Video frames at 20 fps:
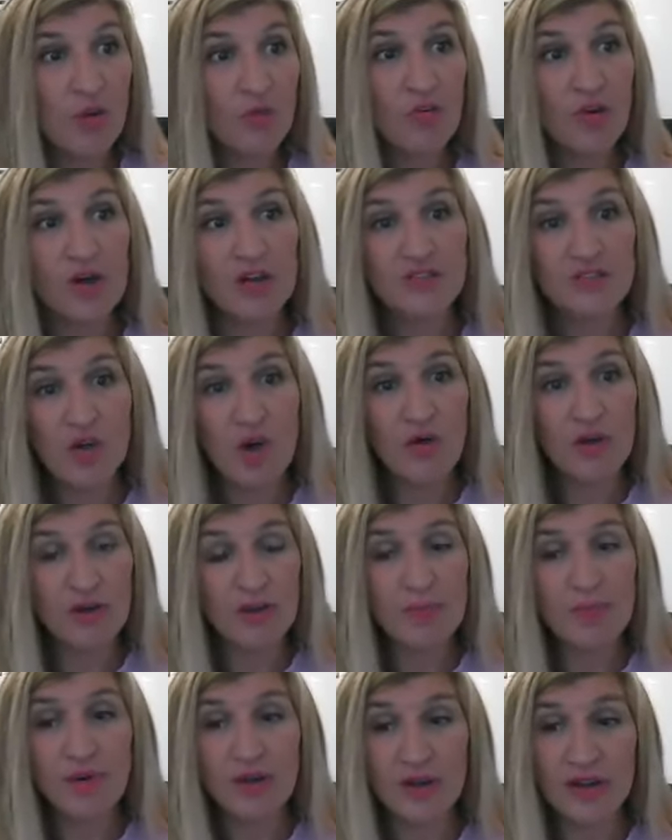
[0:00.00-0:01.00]
was going
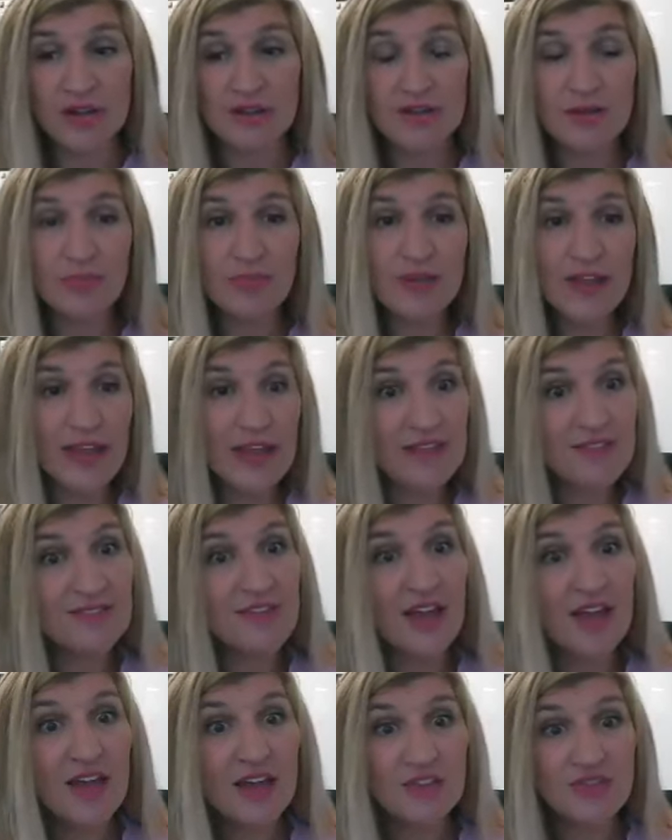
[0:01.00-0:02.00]
to be put into
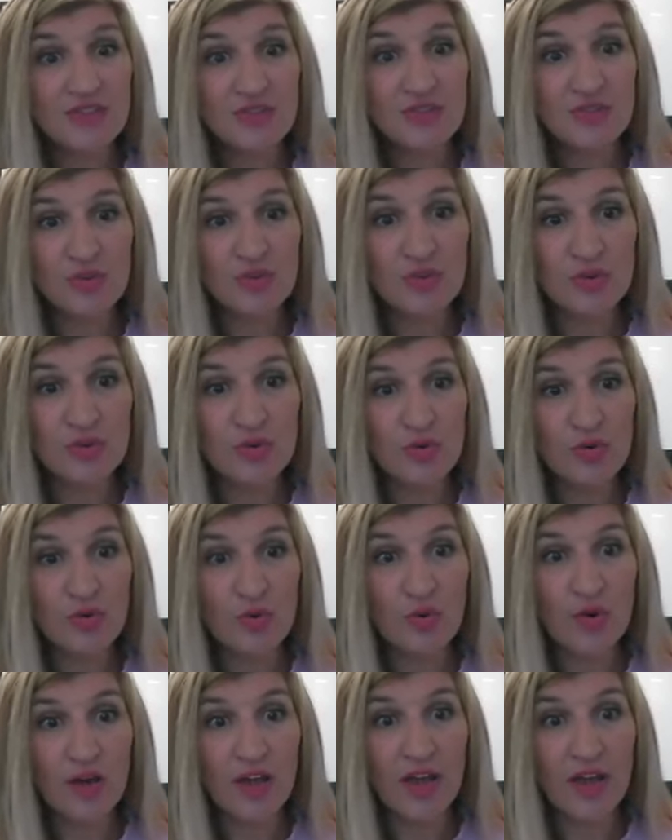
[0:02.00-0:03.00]
place
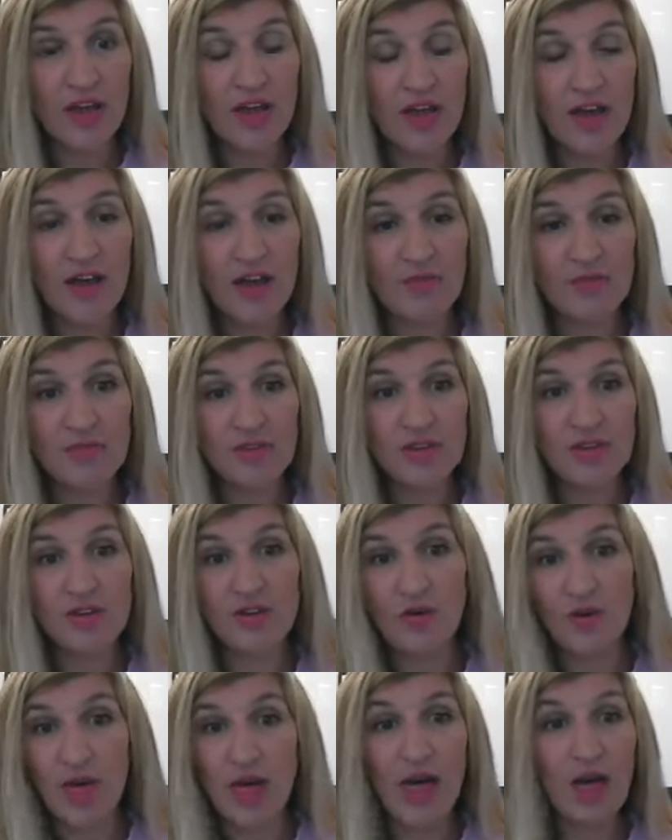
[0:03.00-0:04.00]
to,
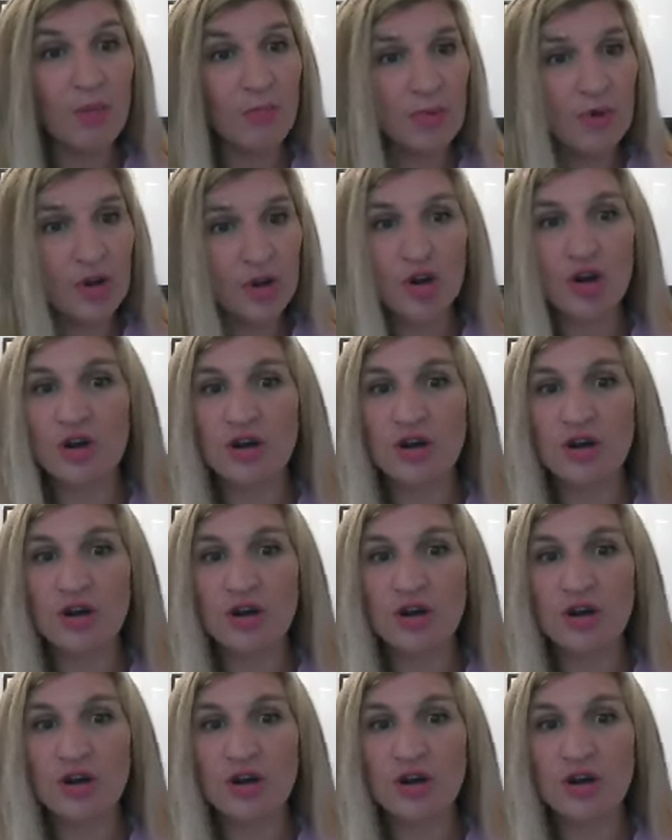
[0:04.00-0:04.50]
help